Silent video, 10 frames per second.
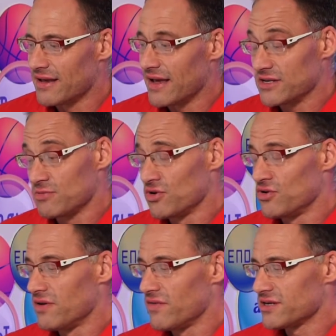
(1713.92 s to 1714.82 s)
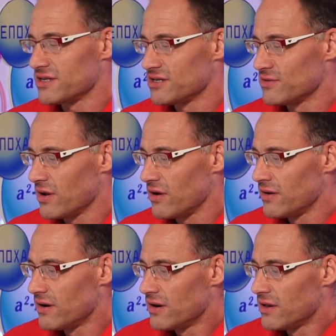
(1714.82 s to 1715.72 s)
has some good universities as
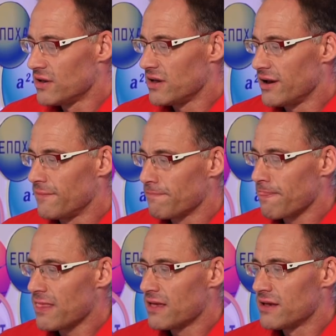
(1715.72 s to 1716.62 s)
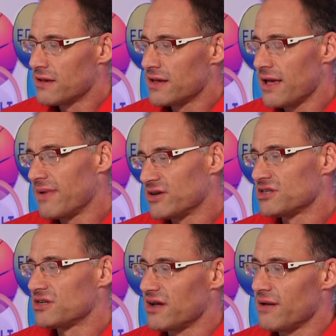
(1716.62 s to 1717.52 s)
well.
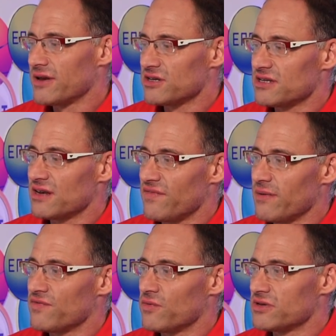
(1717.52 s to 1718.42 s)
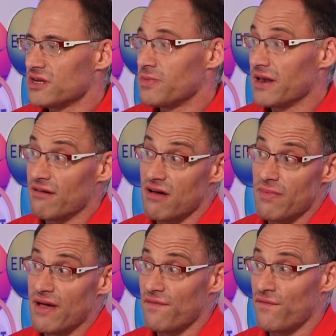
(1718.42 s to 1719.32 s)
Manchester United, Manchester City, famous football teams, but there are
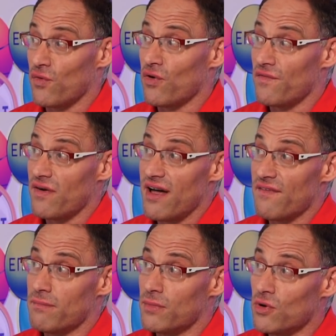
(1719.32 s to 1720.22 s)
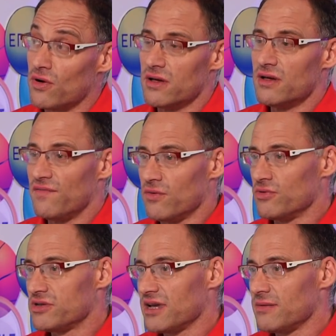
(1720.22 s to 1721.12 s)
about 4 or 5 more
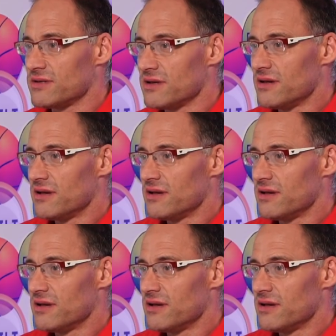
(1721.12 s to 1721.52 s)
football teams